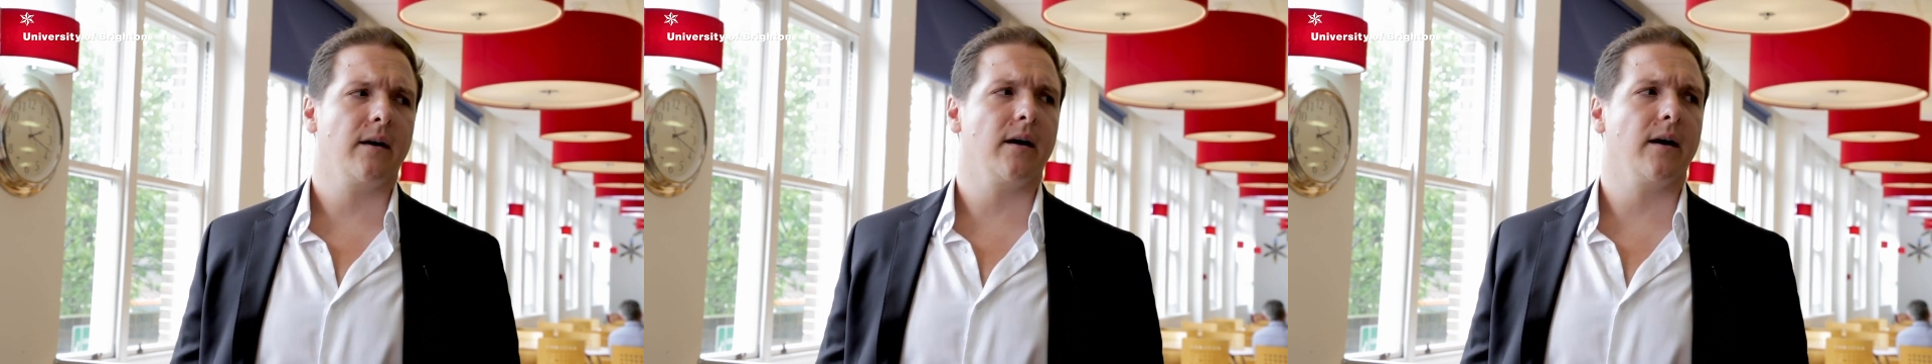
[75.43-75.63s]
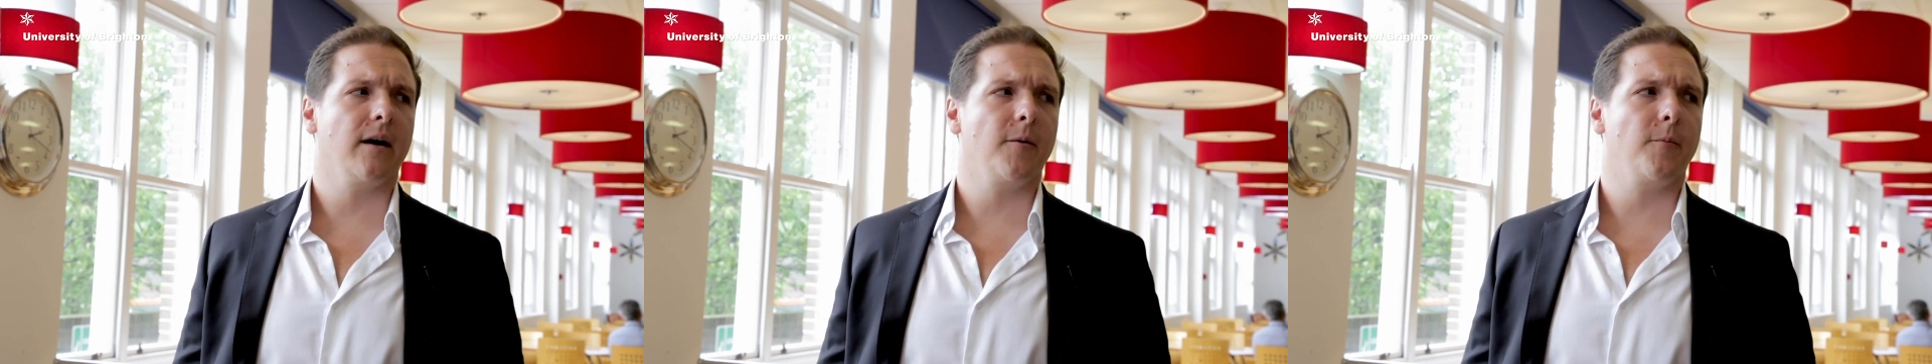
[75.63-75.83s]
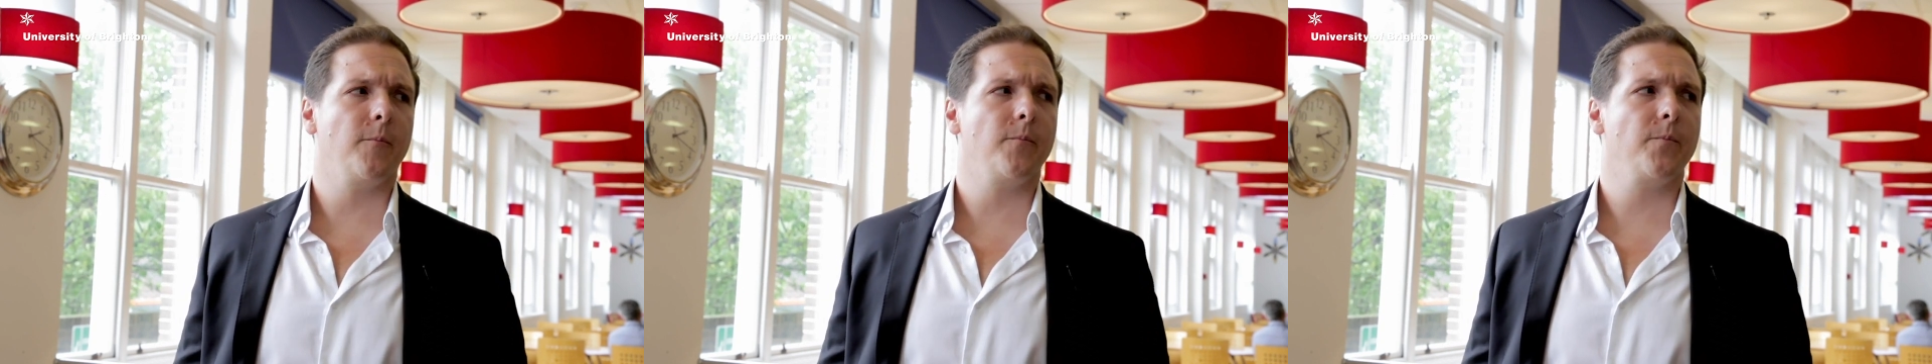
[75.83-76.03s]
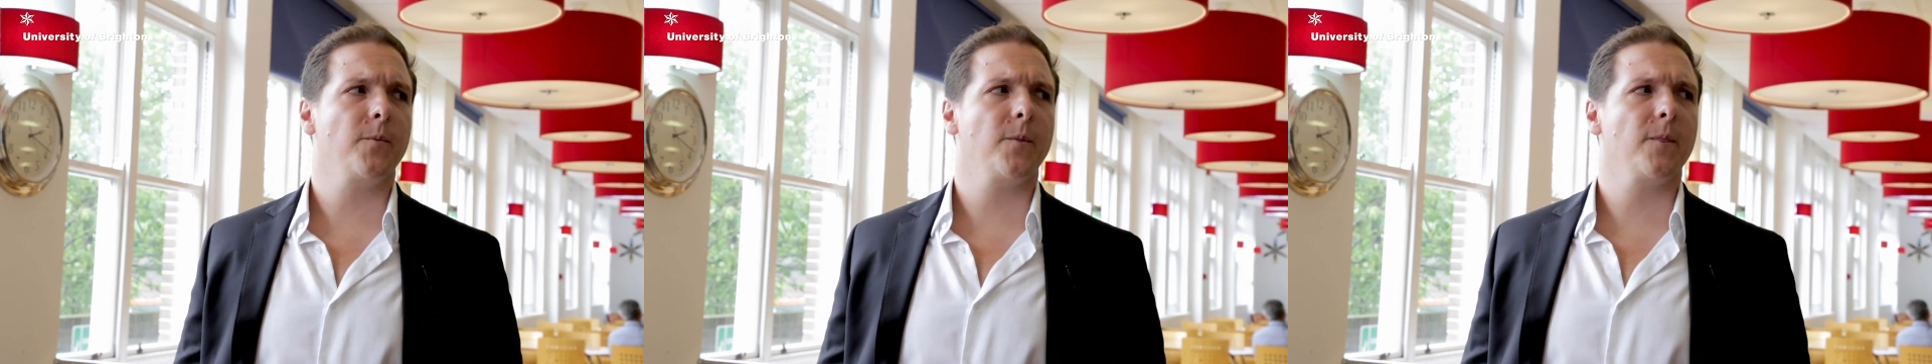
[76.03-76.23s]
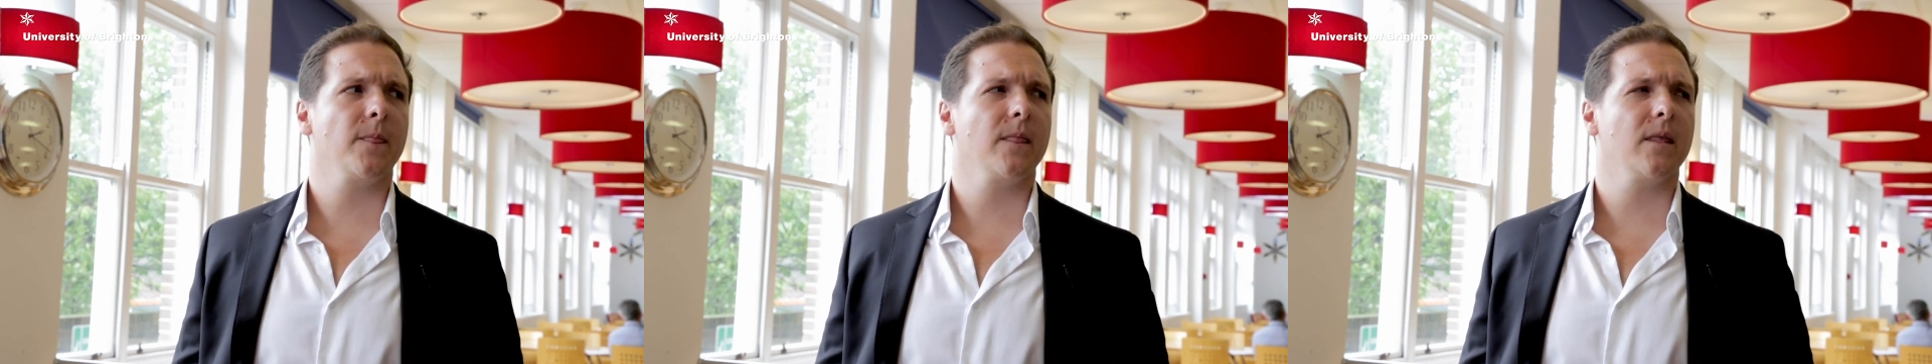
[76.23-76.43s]
Um,
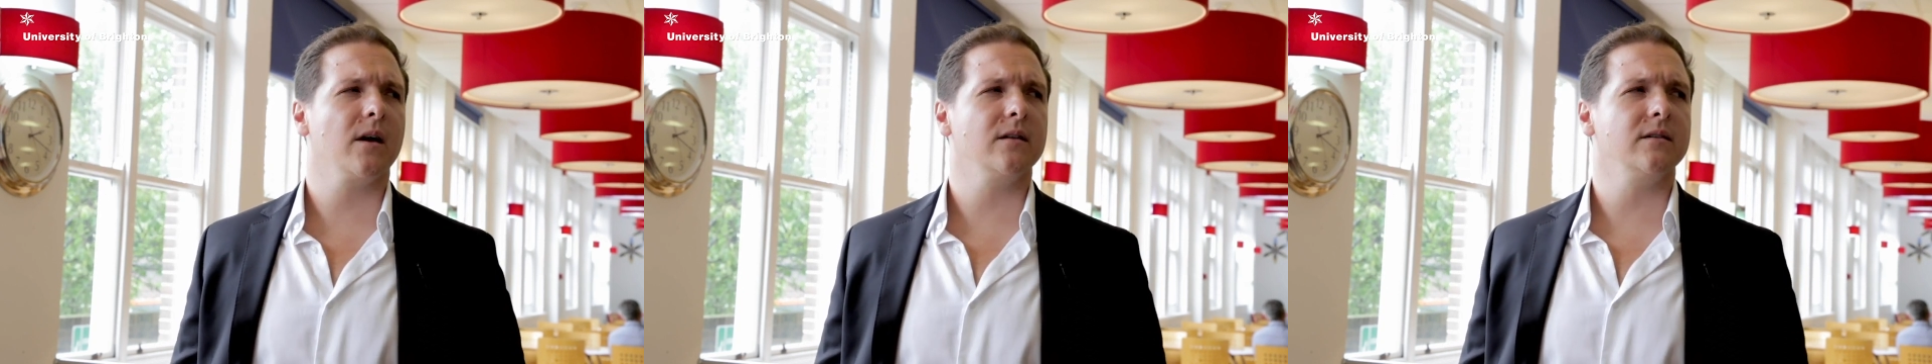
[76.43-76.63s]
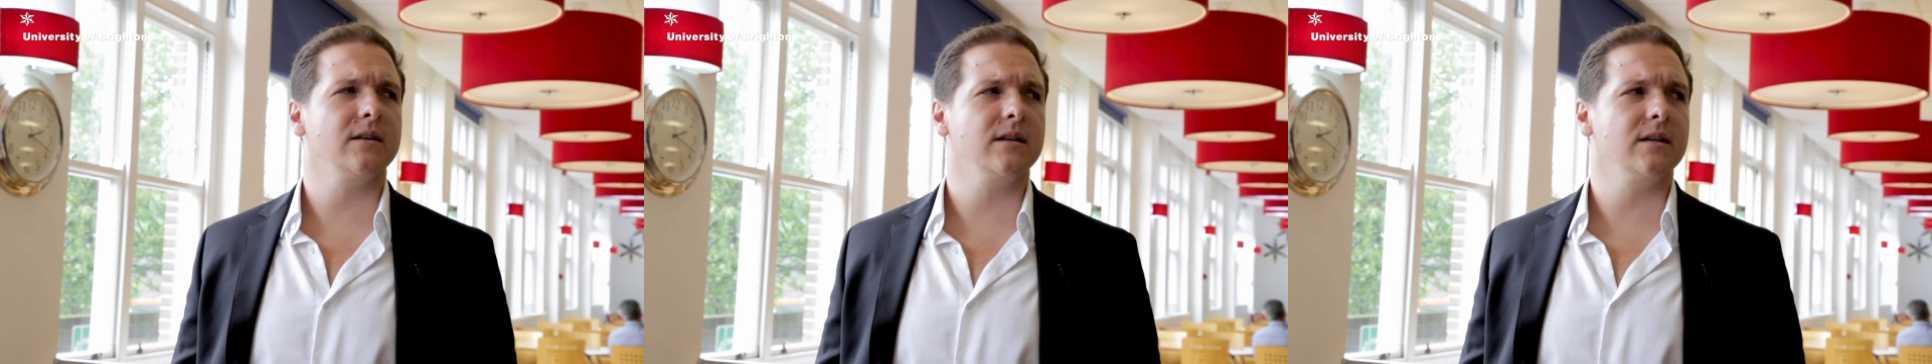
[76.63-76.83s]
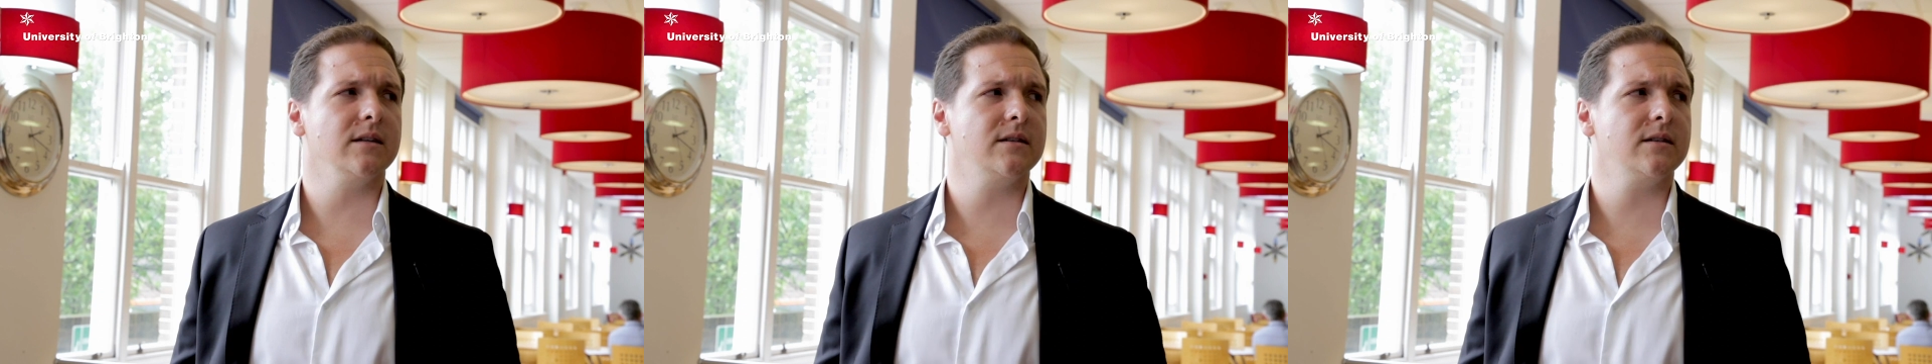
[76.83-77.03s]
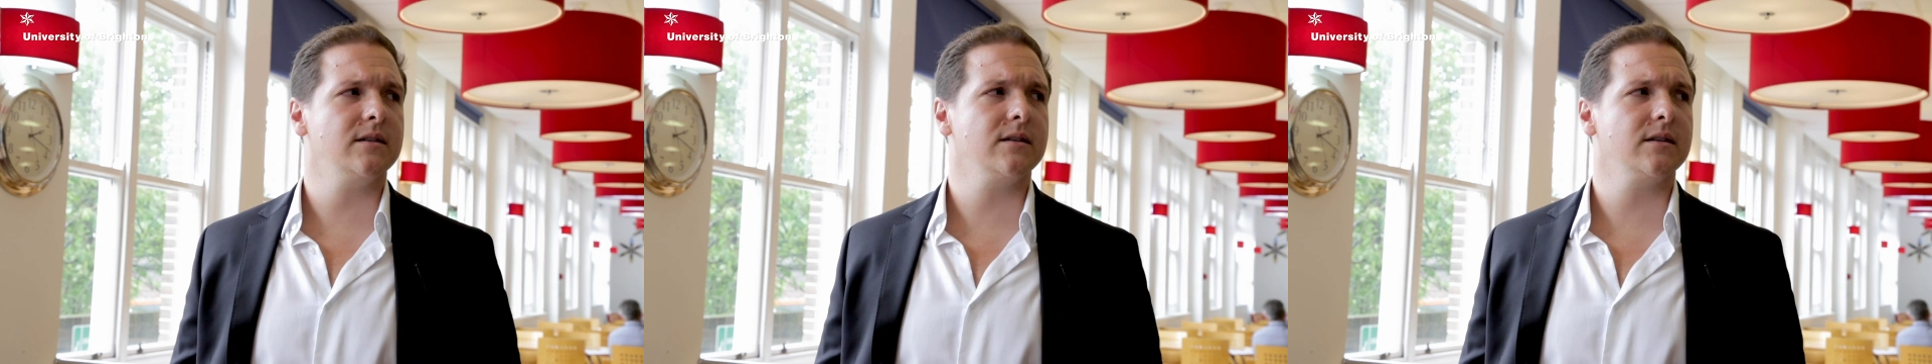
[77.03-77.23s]
I did